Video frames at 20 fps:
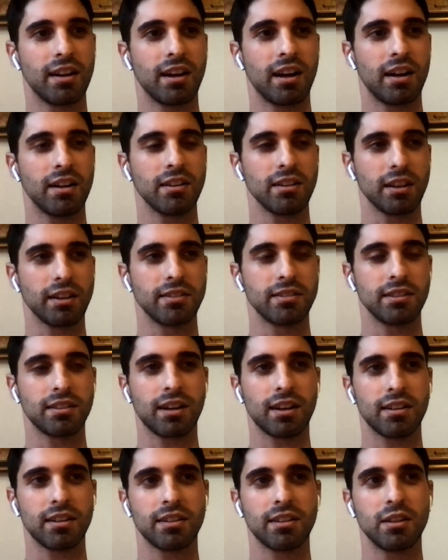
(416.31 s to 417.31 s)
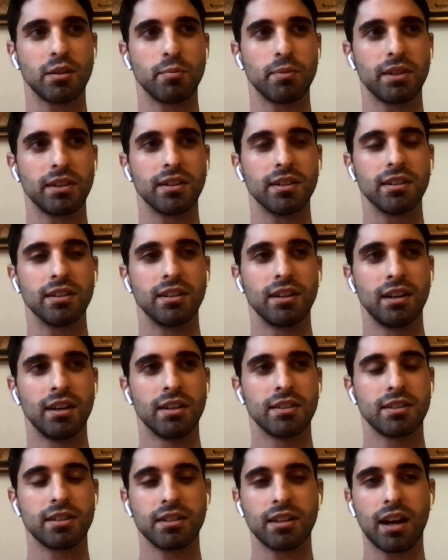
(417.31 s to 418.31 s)
I like to kind of keep the
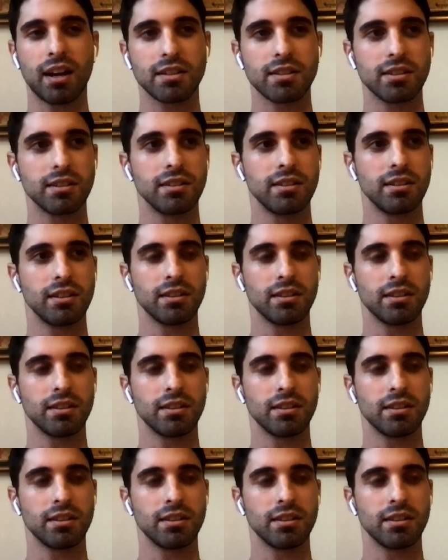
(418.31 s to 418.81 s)
tenacity